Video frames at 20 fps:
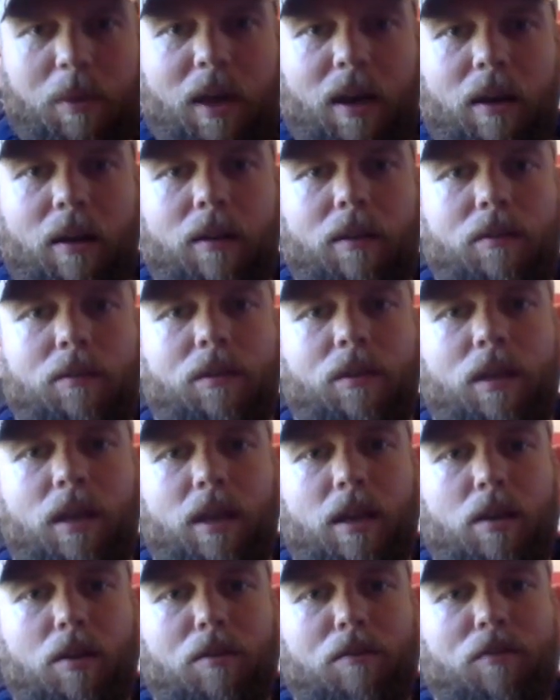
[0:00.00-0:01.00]
about it
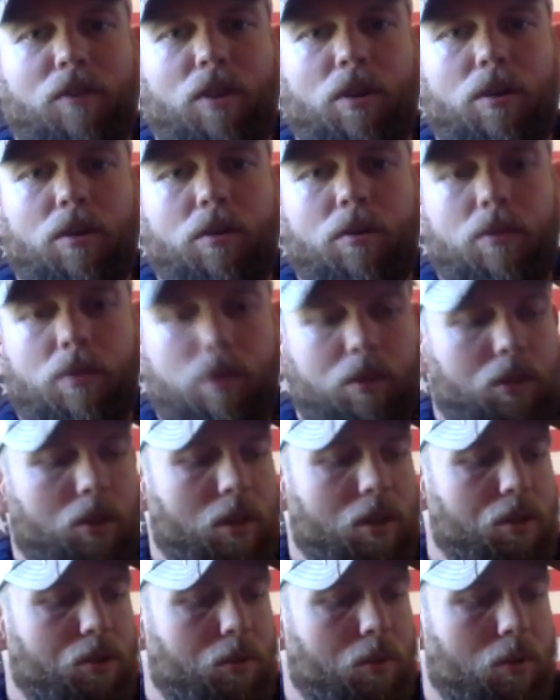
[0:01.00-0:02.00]
today on the phone,
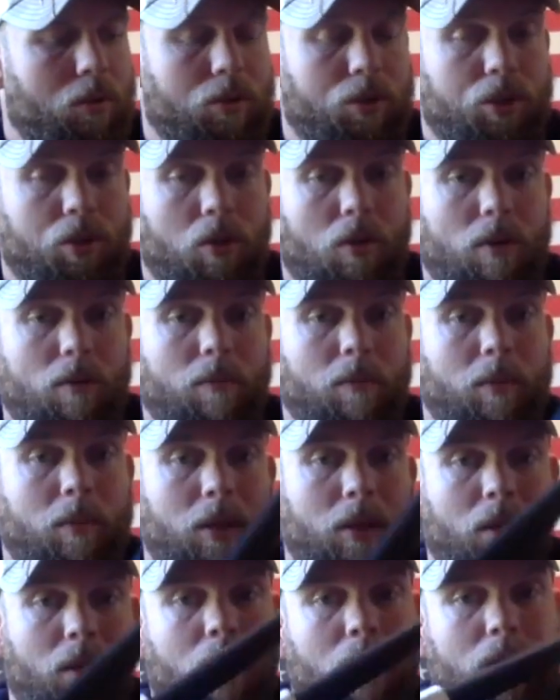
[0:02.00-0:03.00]
so I just wanted to show him
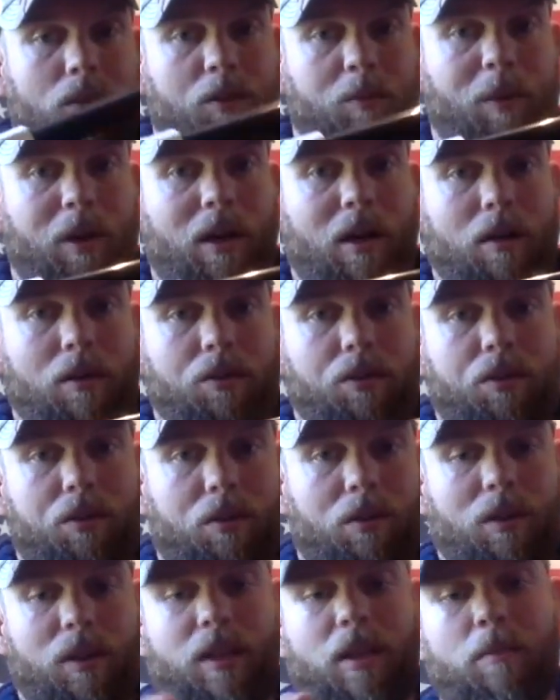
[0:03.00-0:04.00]
the spares
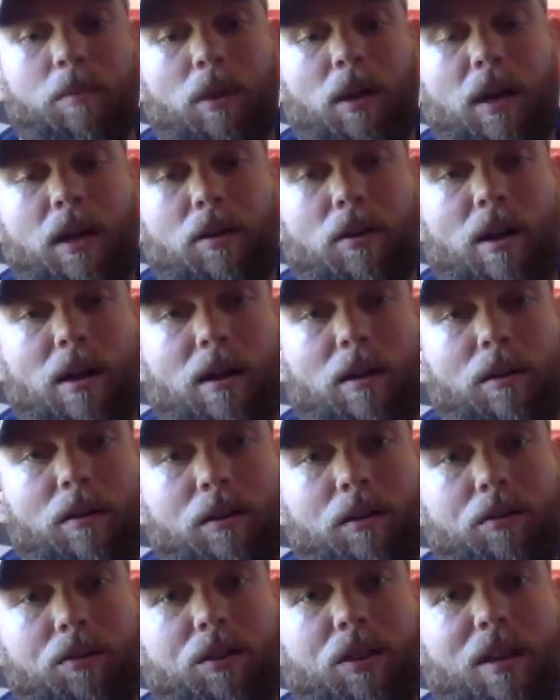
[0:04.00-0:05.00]
that keep lying around.
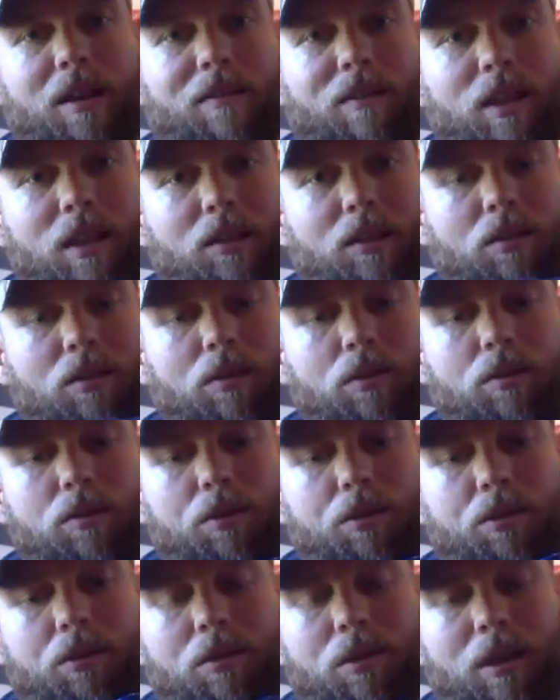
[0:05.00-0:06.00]
You'll see everything's
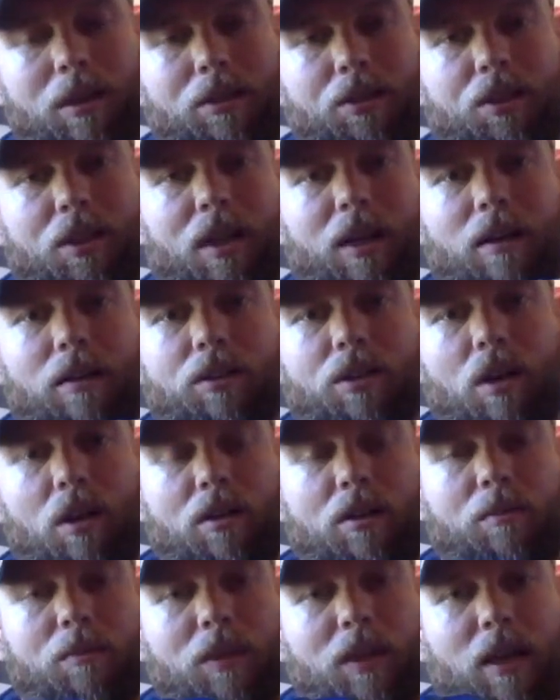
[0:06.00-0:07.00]
loose. I just kind of
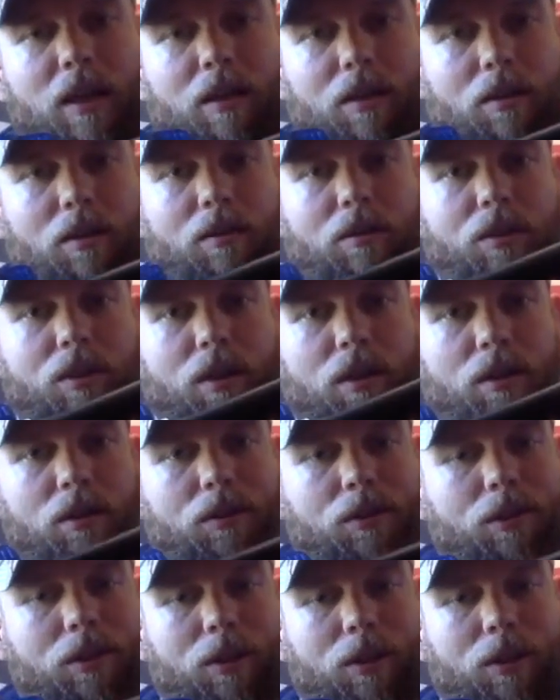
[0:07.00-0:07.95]
toss them together until